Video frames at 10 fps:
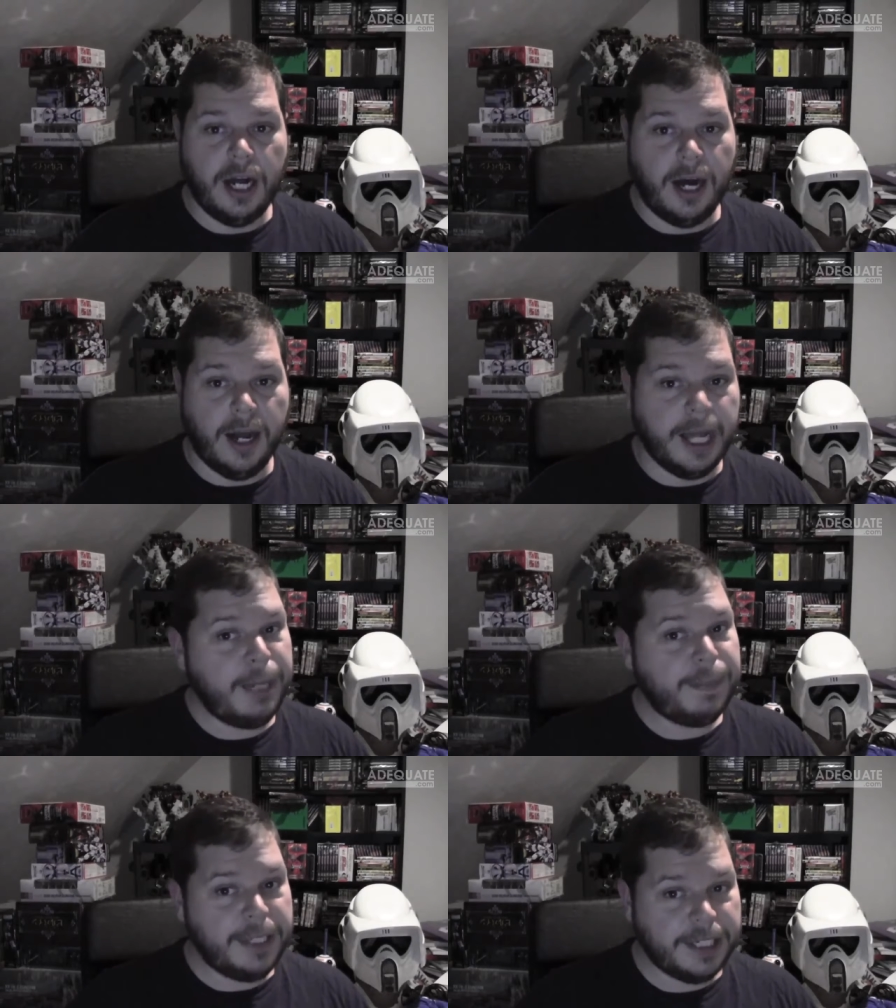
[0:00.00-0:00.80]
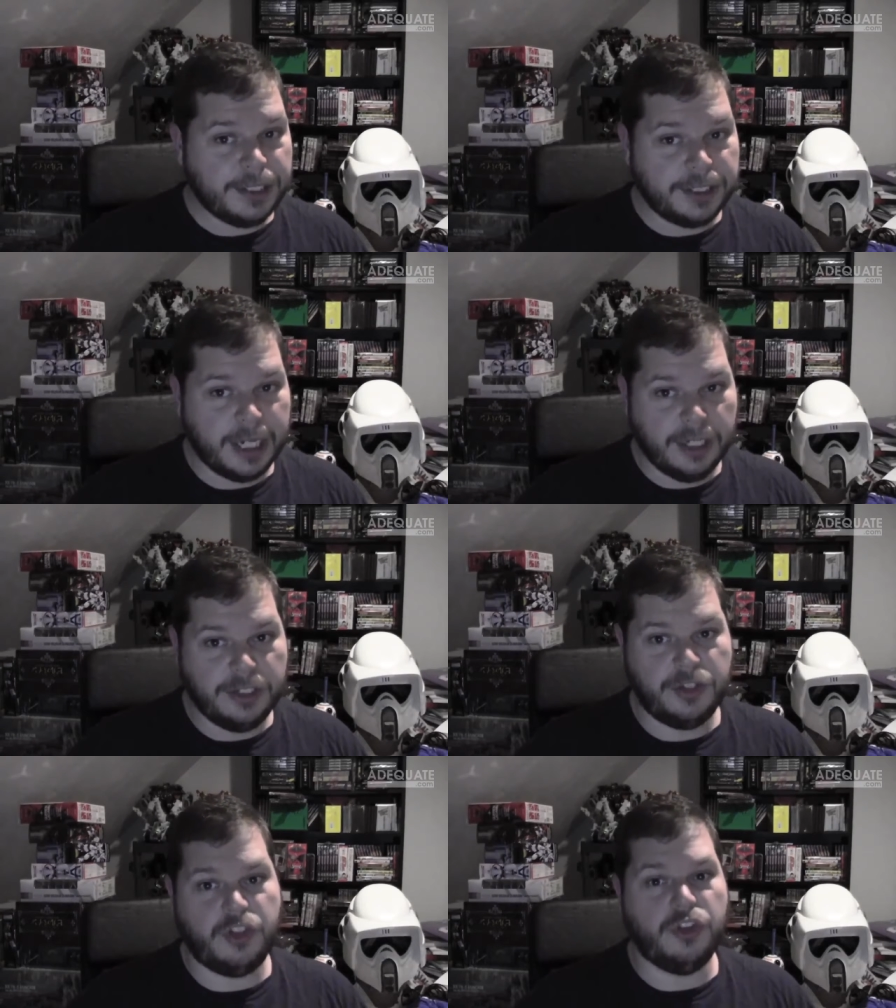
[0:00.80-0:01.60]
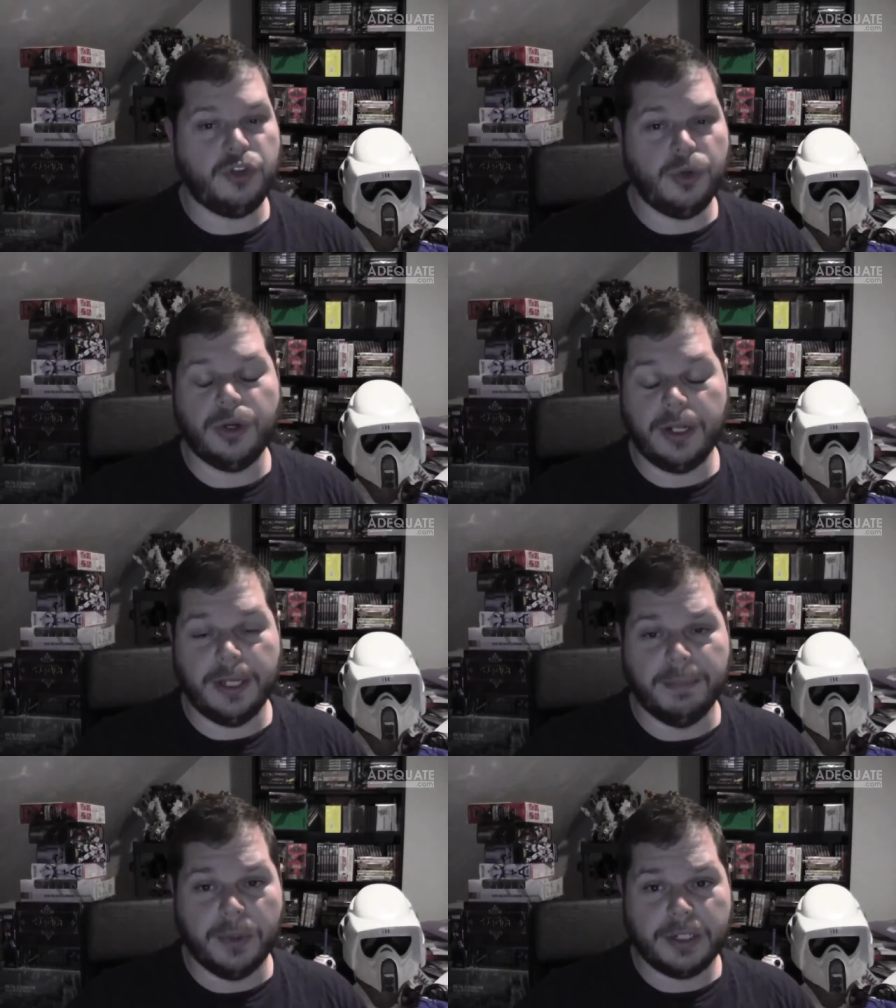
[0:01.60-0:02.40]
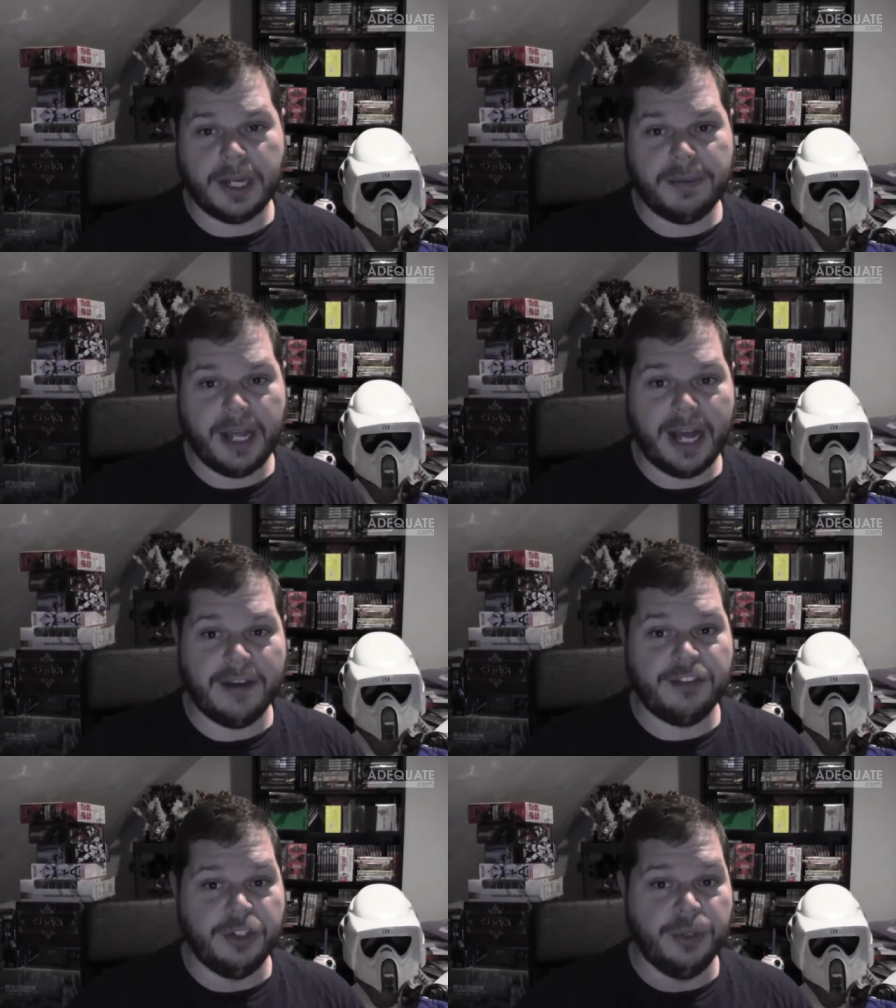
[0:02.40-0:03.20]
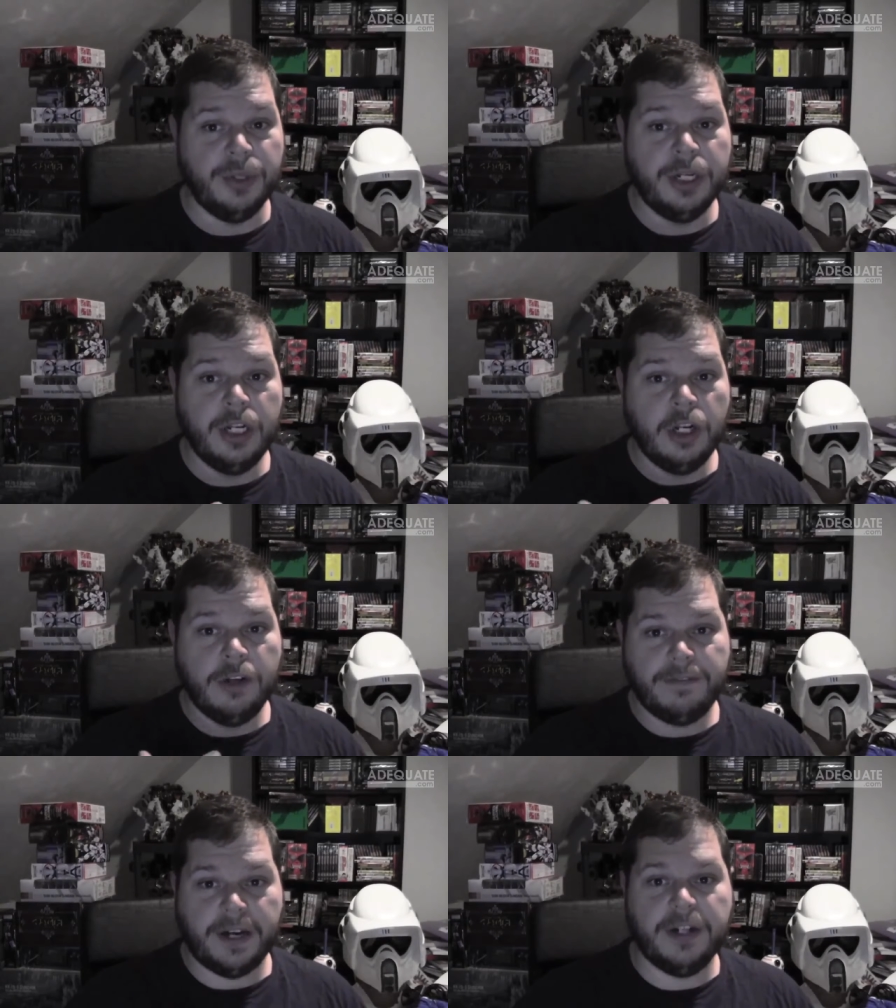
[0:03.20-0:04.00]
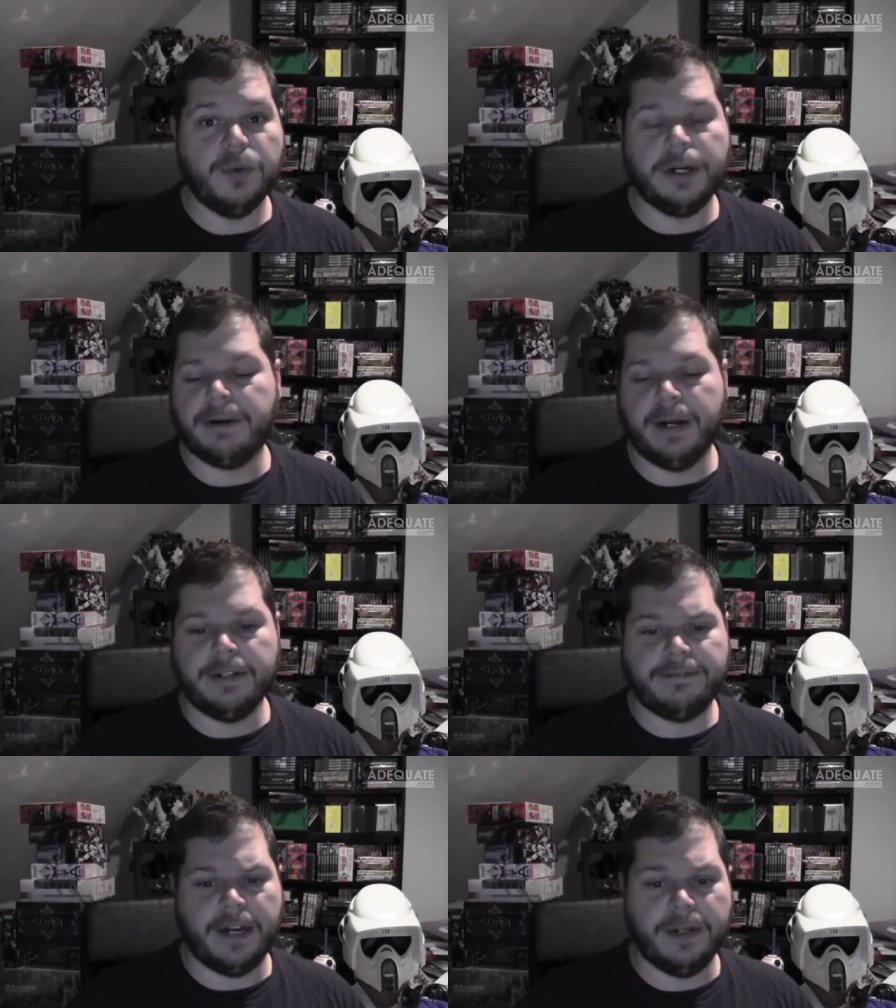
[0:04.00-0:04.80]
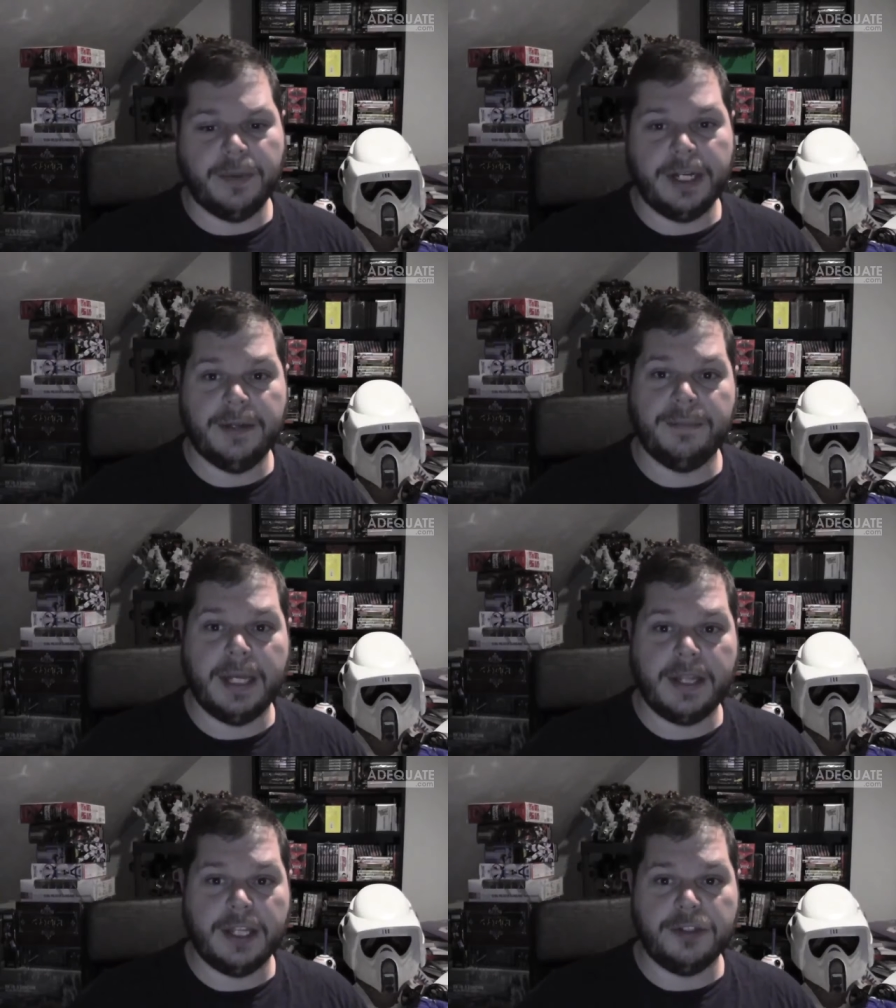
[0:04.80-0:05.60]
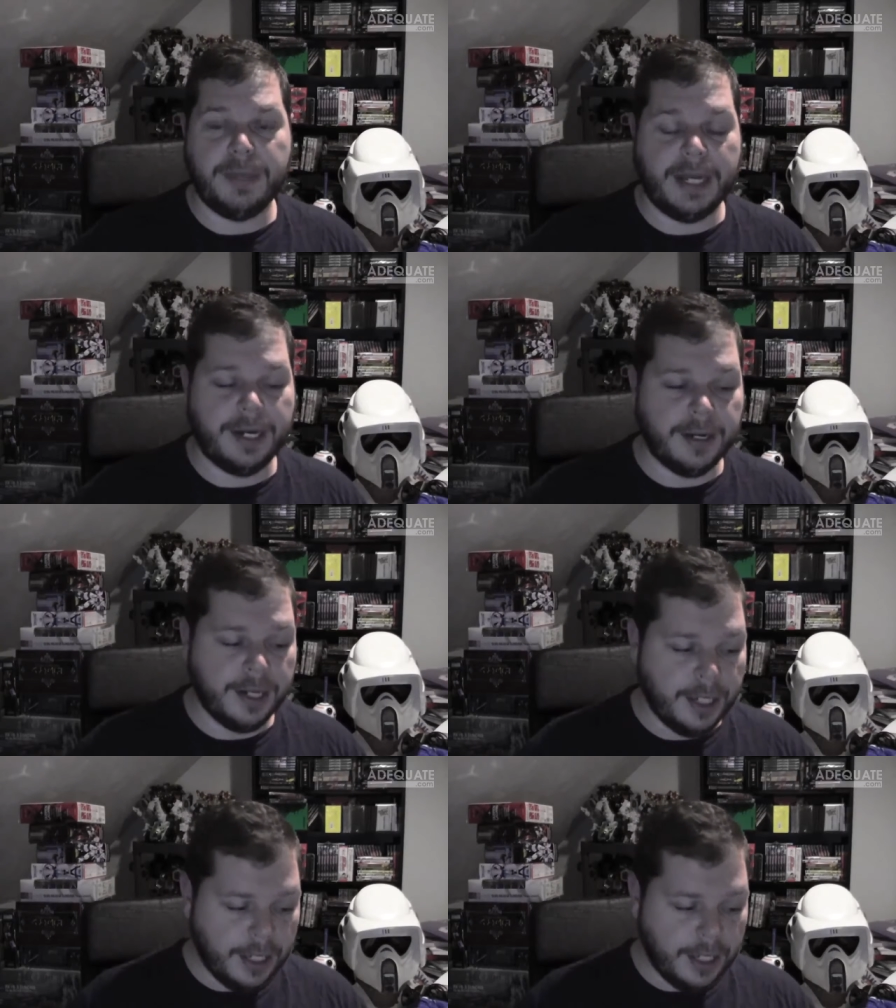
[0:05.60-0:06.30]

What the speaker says: any potential challenges, the more time they have to find a workaround, find a way to make things better.